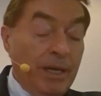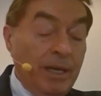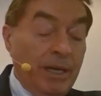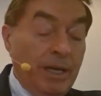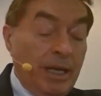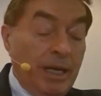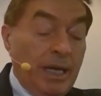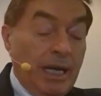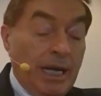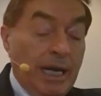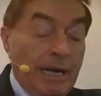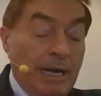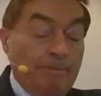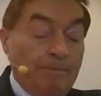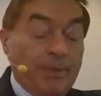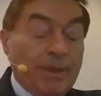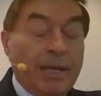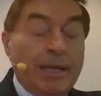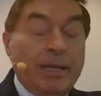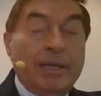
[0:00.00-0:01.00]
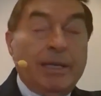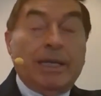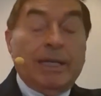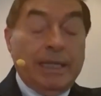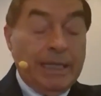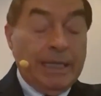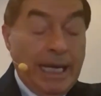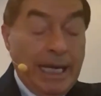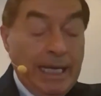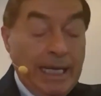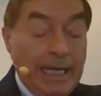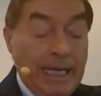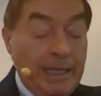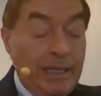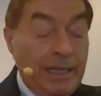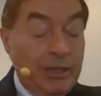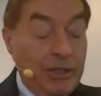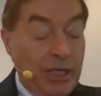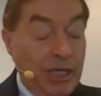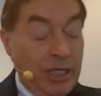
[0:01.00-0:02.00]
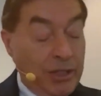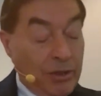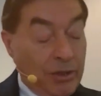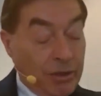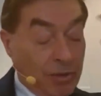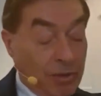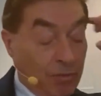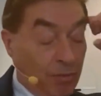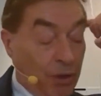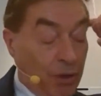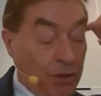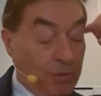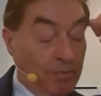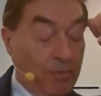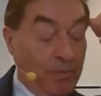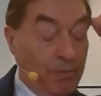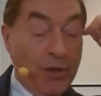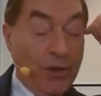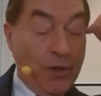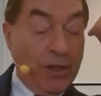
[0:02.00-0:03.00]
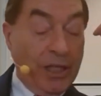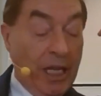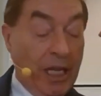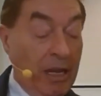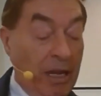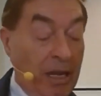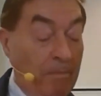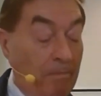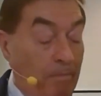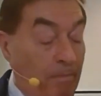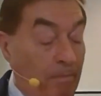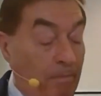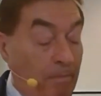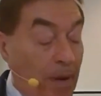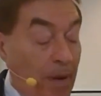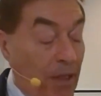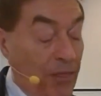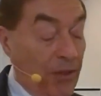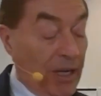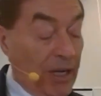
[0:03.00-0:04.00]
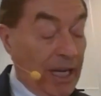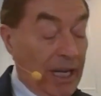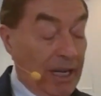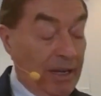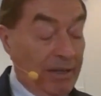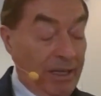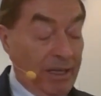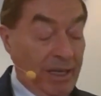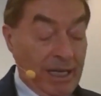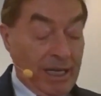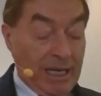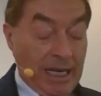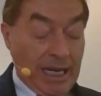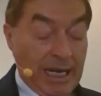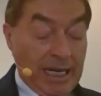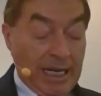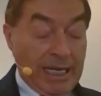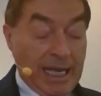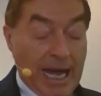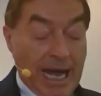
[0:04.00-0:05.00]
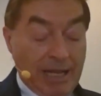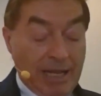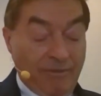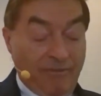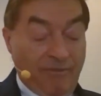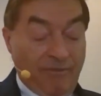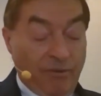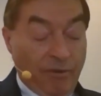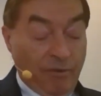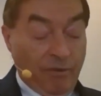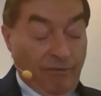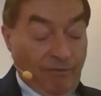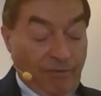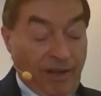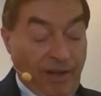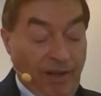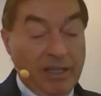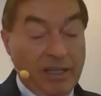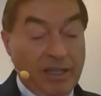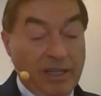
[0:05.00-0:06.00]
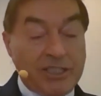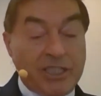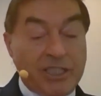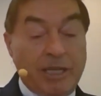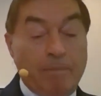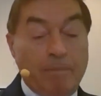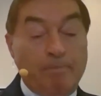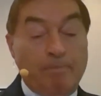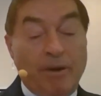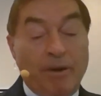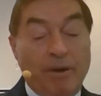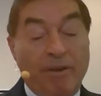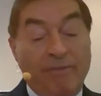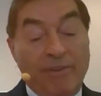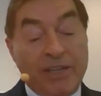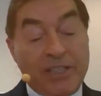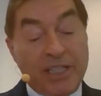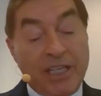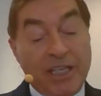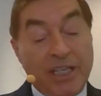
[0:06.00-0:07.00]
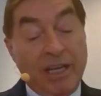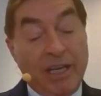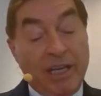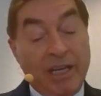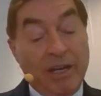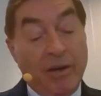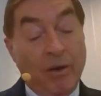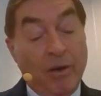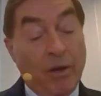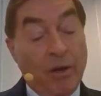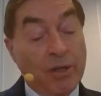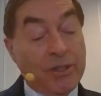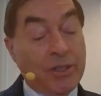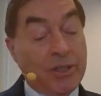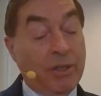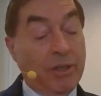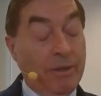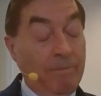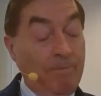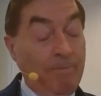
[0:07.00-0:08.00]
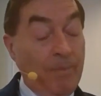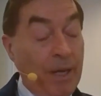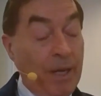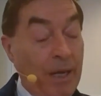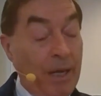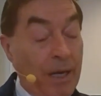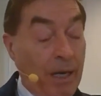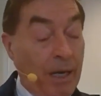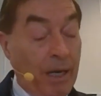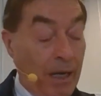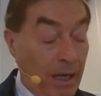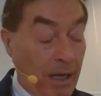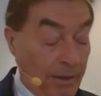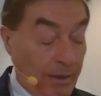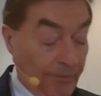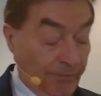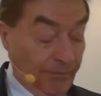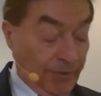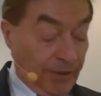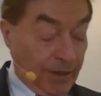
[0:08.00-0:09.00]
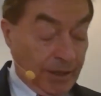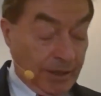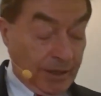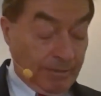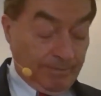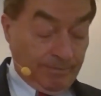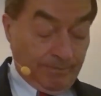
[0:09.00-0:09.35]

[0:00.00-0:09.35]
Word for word: Um, then Jesus was born in Bethlehem, and that fulfills the prophecy also of um,